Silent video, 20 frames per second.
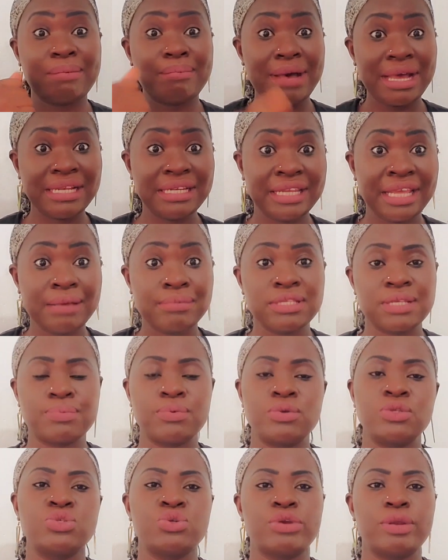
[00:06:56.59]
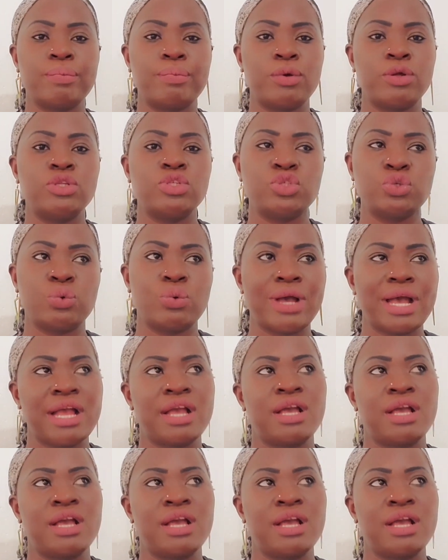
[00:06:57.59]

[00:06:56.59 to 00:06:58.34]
Monday I'm supposed to report to work.